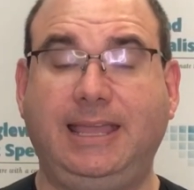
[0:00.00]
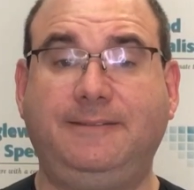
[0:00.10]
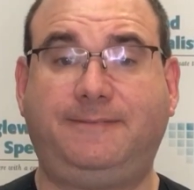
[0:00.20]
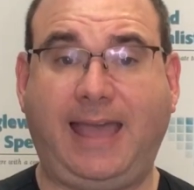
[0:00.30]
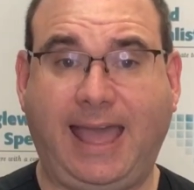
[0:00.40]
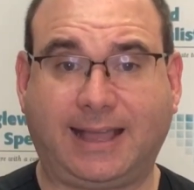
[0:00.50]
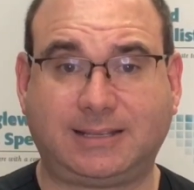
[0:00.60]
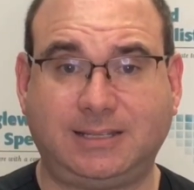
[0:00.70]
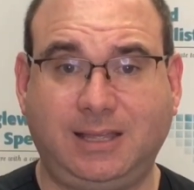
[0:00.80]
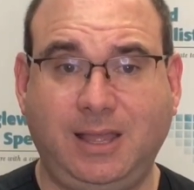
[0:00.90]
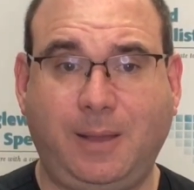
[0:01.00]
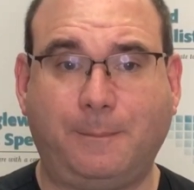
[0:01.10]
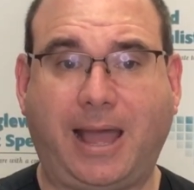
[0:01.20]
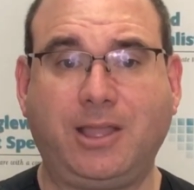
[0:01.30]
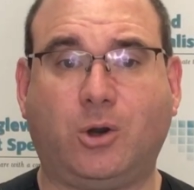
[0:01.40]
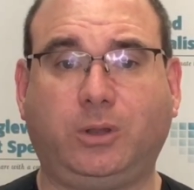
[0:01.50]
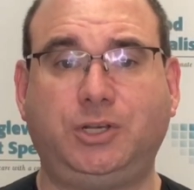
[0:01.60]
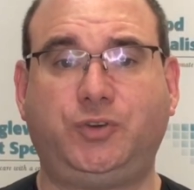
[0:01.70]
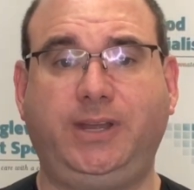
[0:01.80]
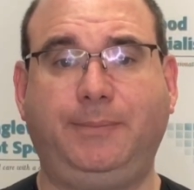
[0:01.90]
In fact, my goal
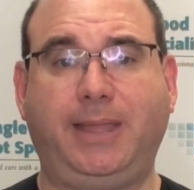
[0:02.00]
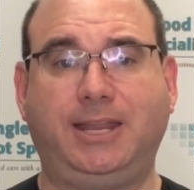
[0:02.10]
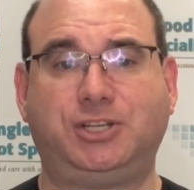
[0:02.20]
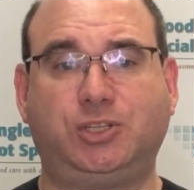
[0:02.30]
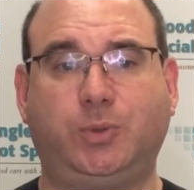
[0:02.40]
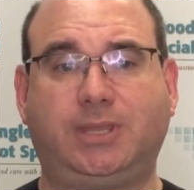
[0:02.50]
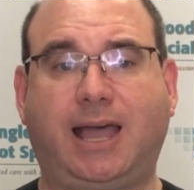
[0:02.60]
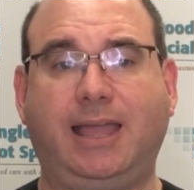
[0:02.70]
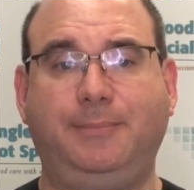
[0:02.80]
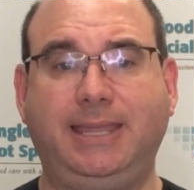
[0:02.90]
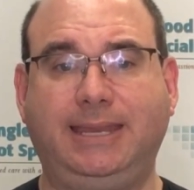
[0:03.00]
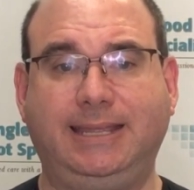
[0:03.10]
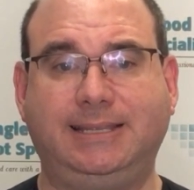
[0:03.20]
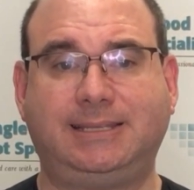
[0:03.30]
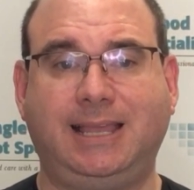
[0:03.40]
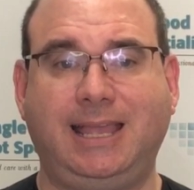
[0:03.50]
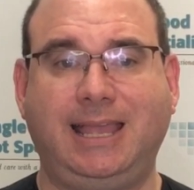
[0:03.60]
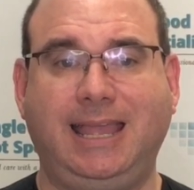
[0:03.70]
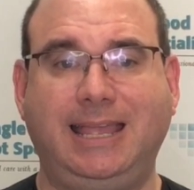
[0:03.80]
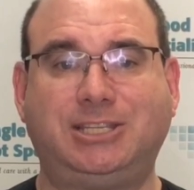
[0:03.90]
in treating patients with diabetes
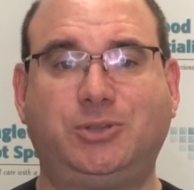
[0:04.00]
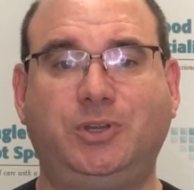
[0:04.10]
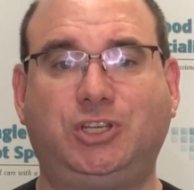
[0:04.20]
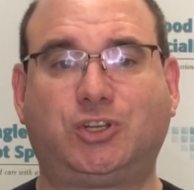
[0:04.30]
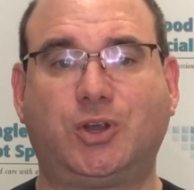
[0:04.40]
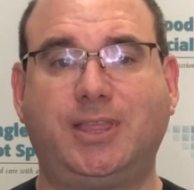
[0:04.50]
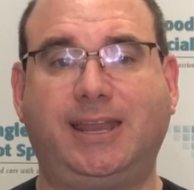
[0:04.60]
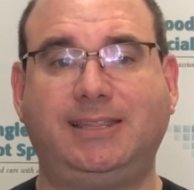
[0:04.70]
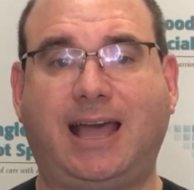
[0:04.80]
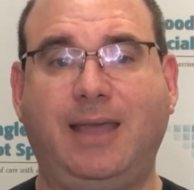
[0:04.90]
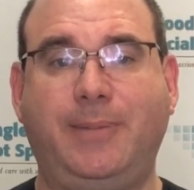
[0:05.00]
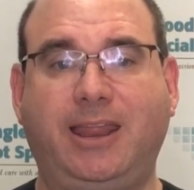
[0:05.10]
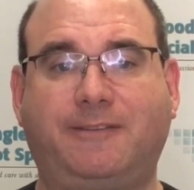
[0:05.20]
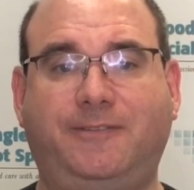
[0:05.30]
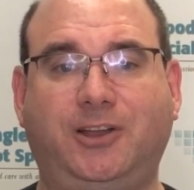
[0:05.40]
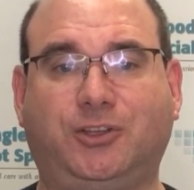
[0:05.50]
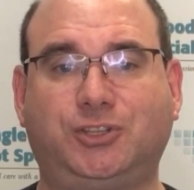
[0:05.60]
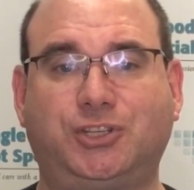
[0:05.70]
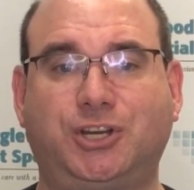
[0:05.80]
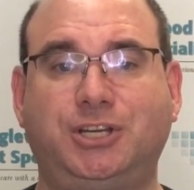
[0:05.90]
is to ensure that a diabetic foot
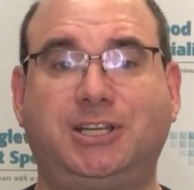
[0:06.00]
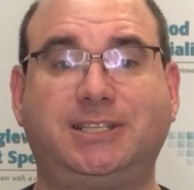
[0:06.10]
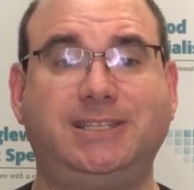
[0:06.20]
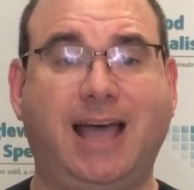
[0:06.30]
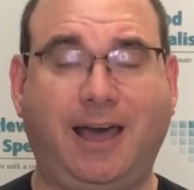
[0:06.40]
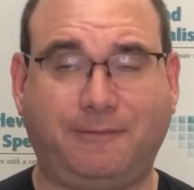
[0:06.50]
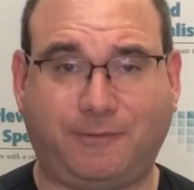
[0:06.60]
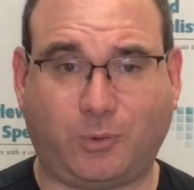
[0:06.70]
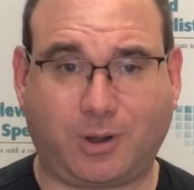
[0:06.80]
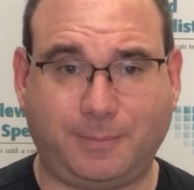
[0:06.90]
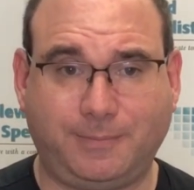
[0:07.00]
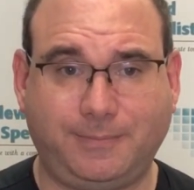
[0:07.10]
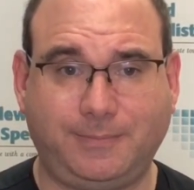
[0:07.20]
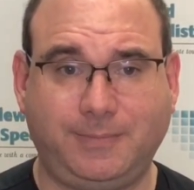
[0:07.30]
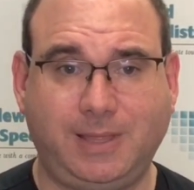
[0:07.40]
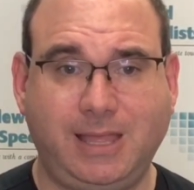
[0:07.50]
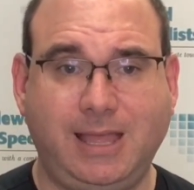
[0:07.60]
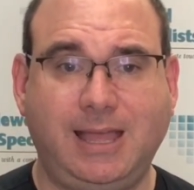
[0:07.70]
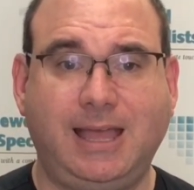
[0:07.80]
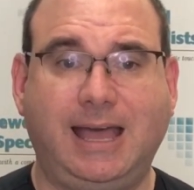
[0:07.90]
ulcer does not form.
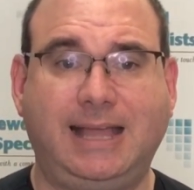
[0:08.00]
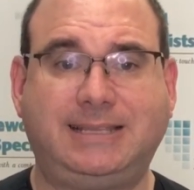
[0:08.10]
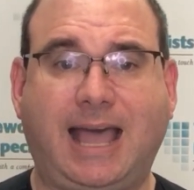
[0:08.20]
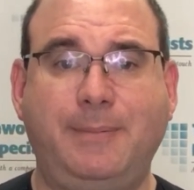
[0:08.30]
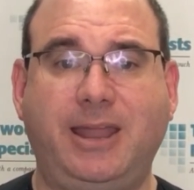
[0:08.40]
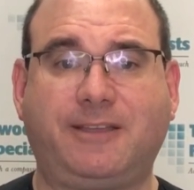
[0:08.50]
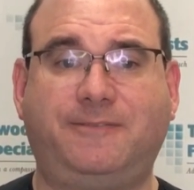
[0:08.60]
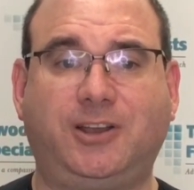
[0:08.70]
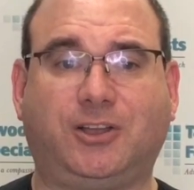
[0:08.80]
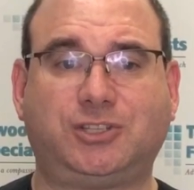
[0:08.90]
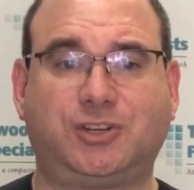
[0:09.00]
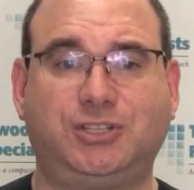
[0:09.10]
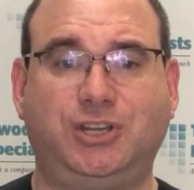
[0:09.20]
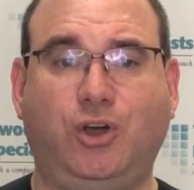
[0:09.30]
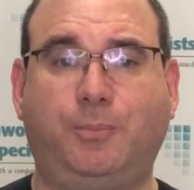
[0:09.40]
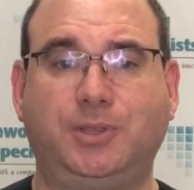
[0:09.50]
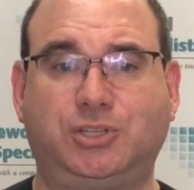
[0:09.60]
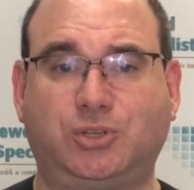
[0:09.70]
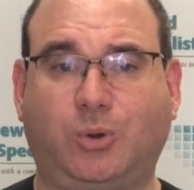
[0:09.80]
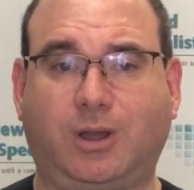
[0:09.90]
A diabetic foot ulcer is an
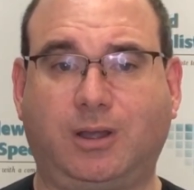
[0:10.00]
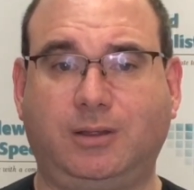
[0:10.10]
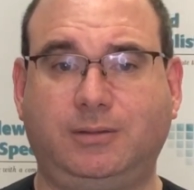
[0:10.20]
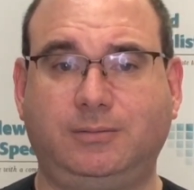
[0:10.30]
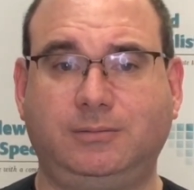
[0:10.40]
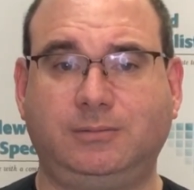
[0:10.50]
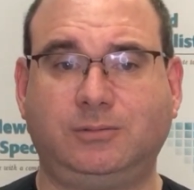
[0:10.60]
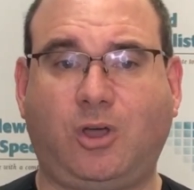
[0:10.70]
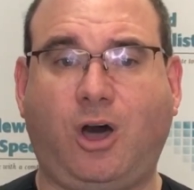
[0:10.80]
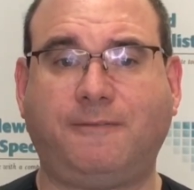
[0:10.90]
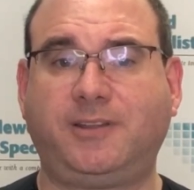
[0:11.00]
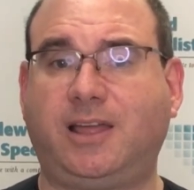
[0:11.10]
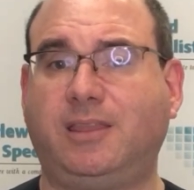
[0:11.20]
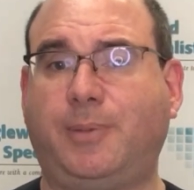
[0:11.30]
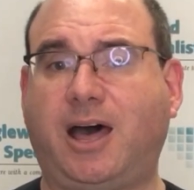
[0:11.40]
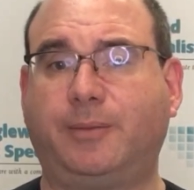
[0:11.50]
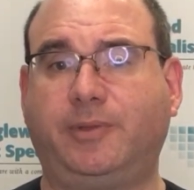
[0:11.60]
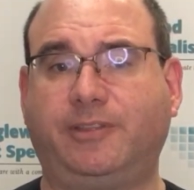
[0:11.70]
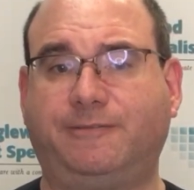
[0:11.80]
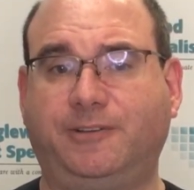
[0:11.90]
open sore, often on the
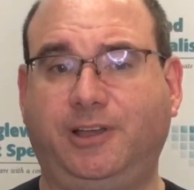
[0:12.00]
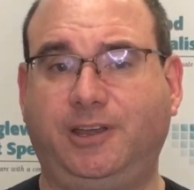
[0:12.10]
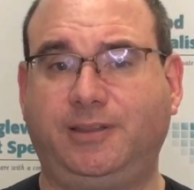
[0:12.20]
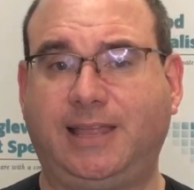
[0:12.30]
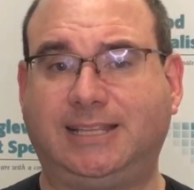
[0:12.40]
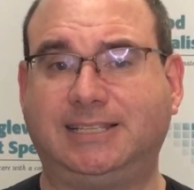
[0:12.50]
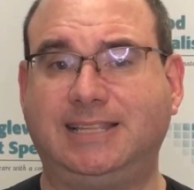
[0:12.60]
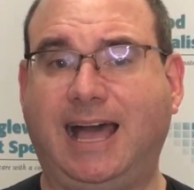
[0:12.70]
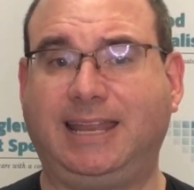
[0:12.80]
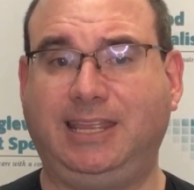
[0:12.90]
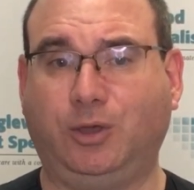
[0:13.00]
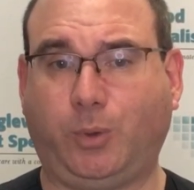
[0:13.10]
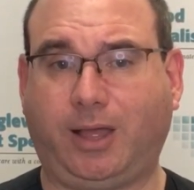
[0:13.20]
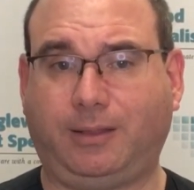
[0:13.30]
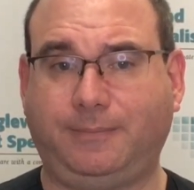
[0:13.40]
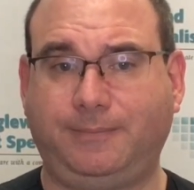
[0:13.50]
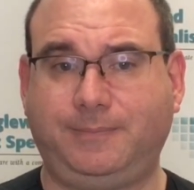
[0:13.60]
bottom of the foot, that does not heal well.